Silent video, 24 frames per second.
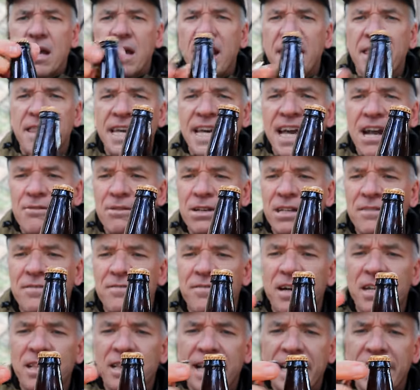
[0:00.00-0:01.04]
yeah, they got really
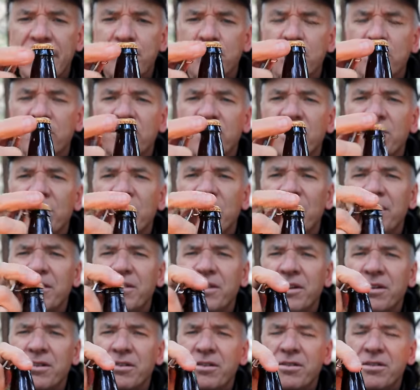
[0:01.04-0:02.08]
fun labels on
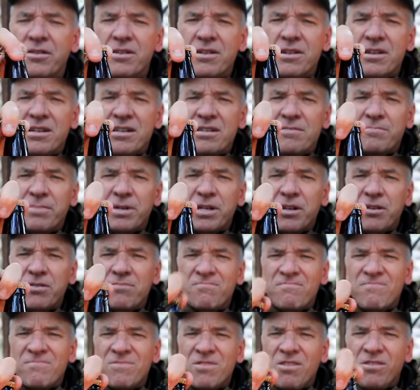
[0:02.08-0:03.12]
their beer.
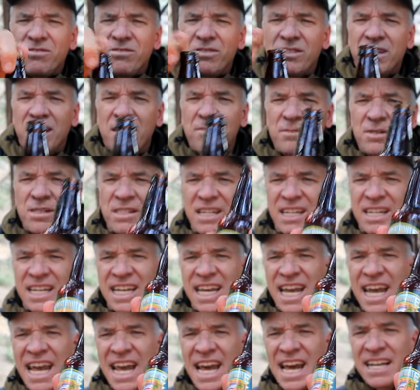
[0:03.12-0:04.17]
Also comes in a
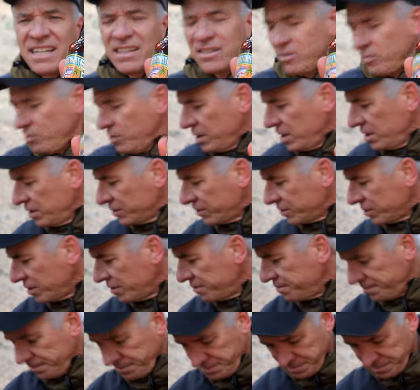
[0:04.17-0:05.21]
can as well, so.